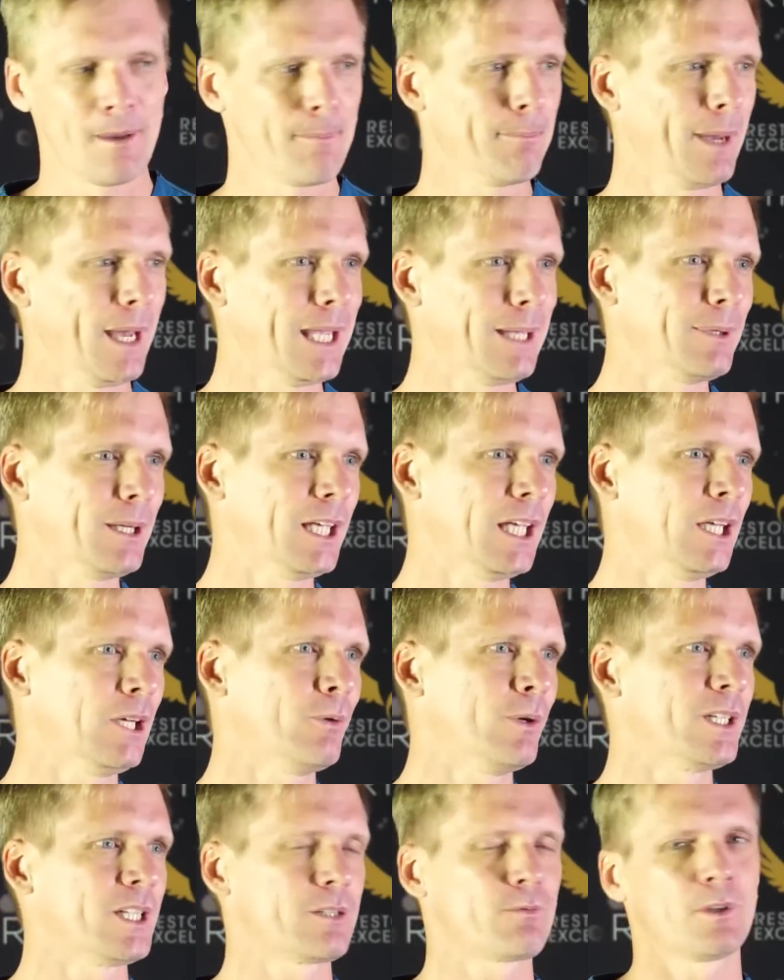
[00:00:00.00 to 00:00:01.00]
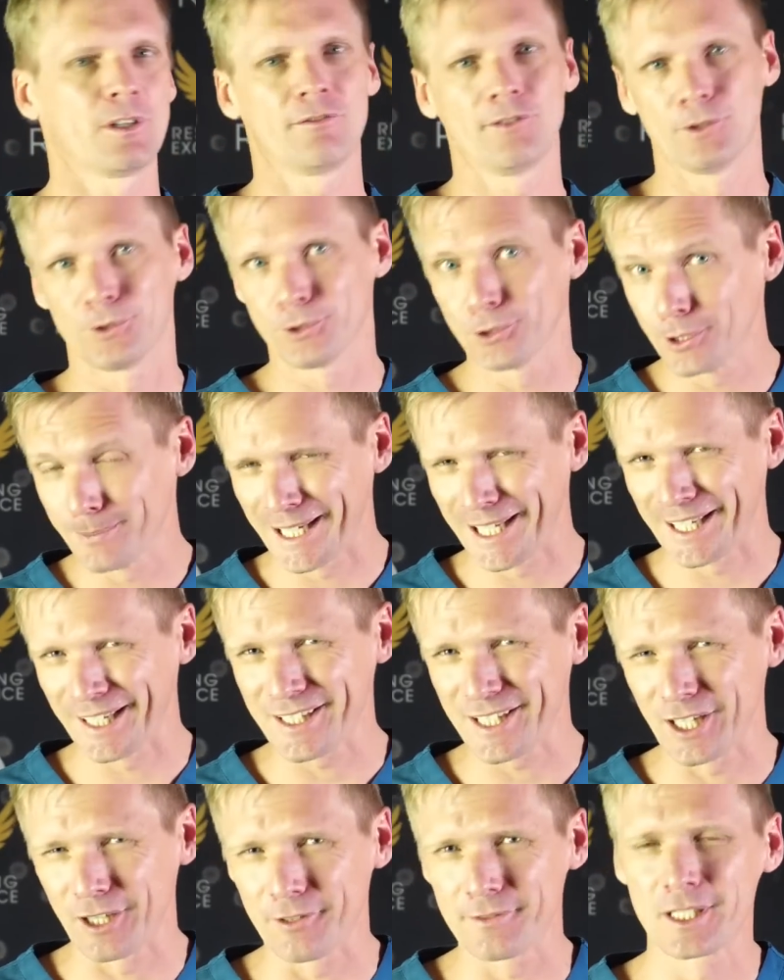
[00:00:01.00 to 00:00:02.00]
Maybe we just want to feel good about
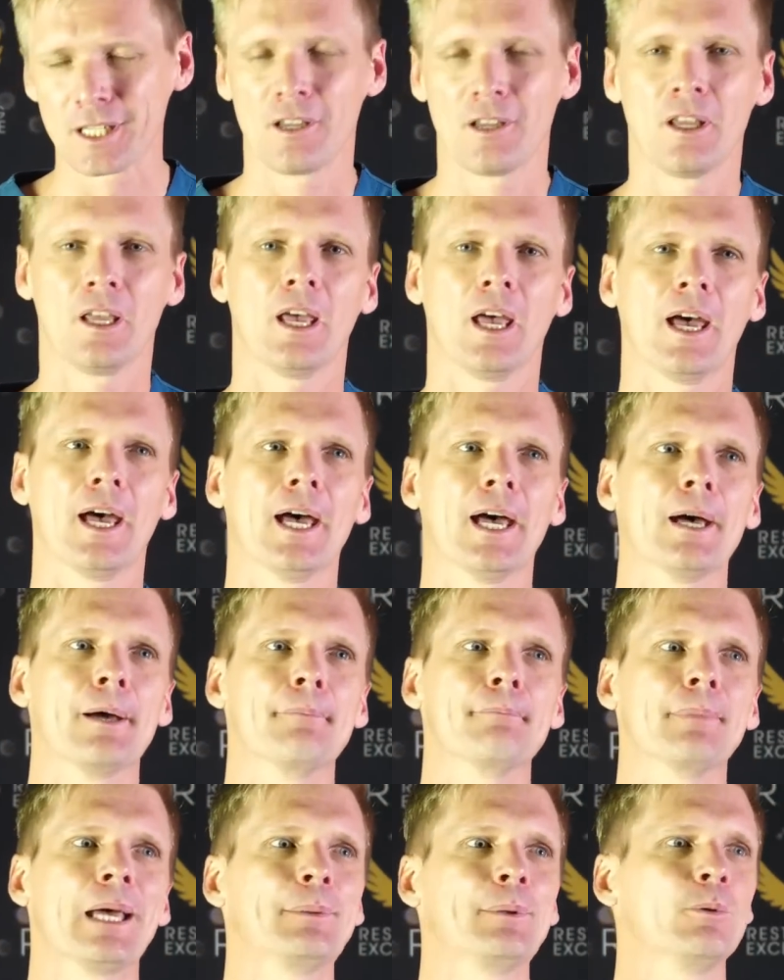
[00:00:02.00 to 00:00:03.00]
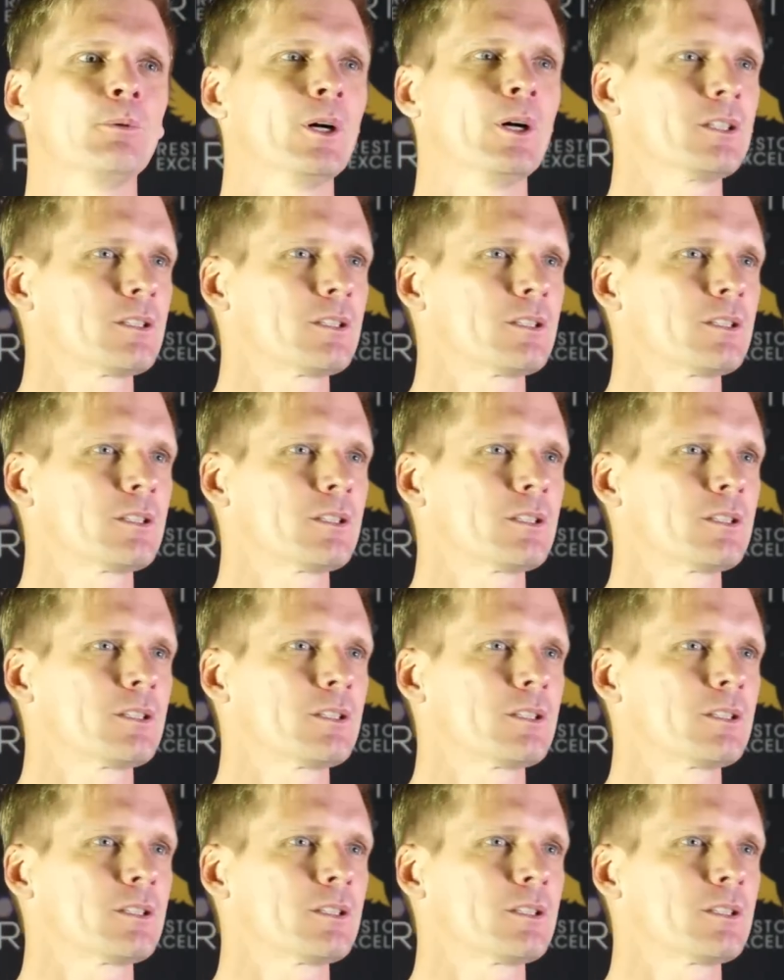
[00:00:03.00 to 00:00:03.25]
ourselves. Maybe